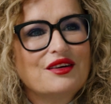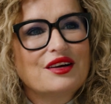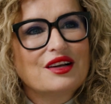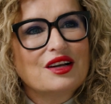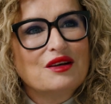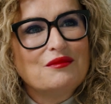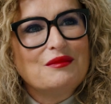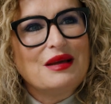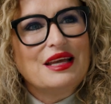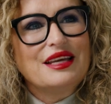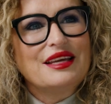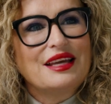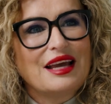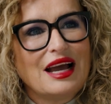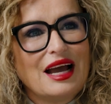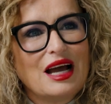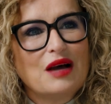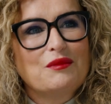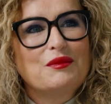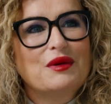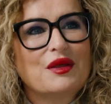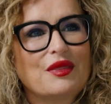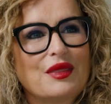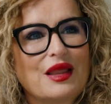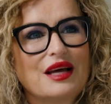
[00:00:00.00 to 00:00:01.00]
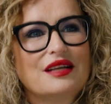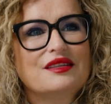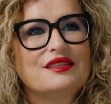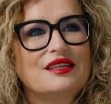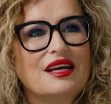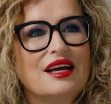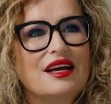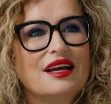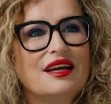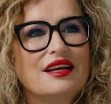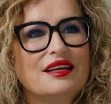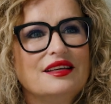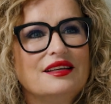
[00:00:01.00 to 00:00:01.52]
can I make it happen that
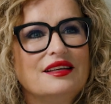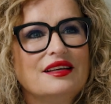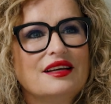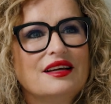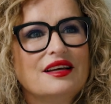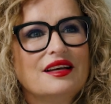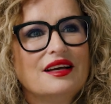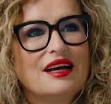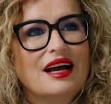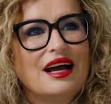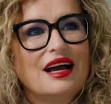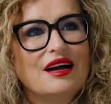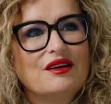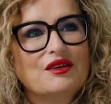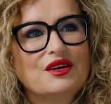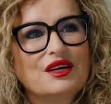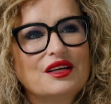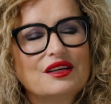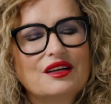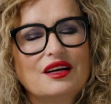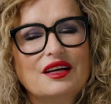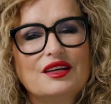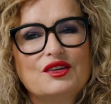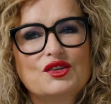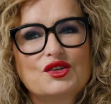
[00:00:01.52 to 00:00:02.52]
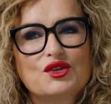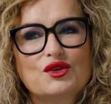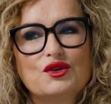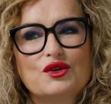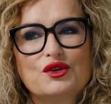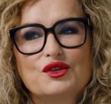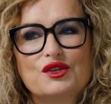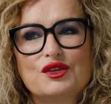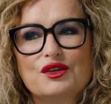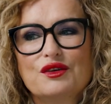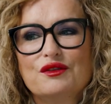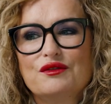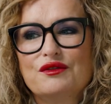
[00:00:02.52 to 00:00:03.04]
day? How can I
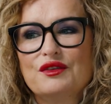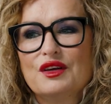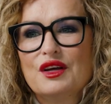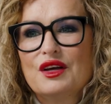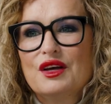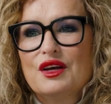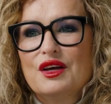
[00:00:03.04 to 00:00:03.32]
sort of